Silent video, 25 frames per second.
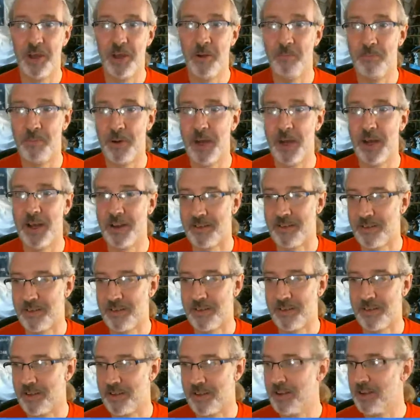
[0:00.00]
But
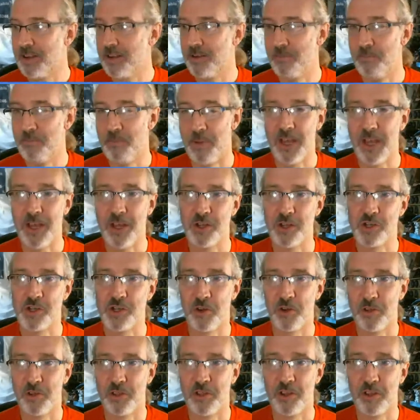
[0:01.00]
making
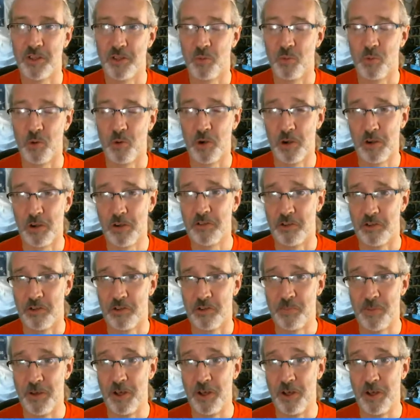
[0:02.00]
sure that the words are
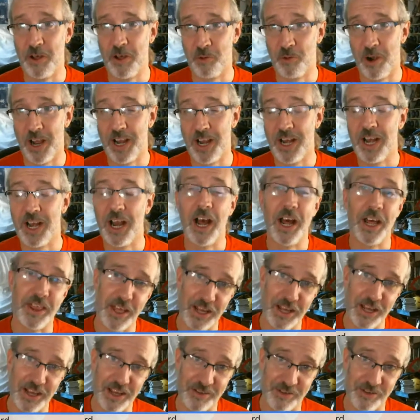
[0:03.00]
spelled right, I
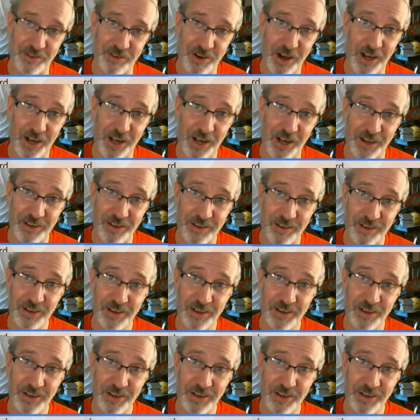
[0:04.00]
think, is not.